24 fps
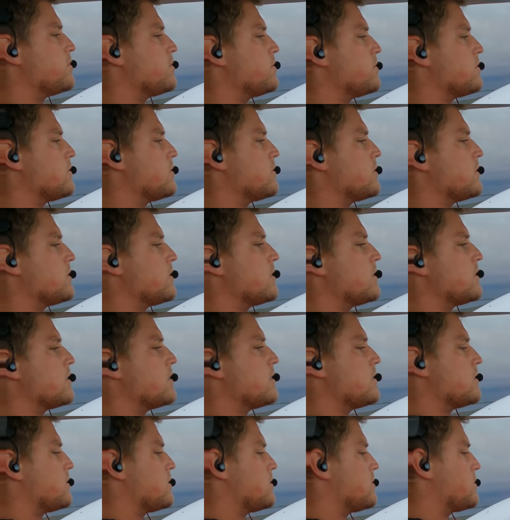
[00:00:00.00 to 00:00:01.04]

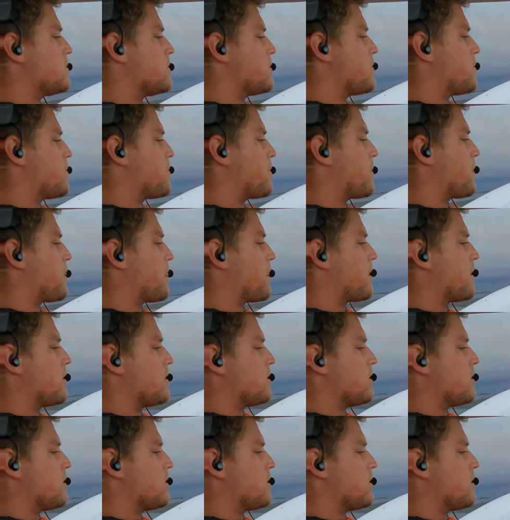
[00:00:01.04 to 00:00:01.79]
(silence)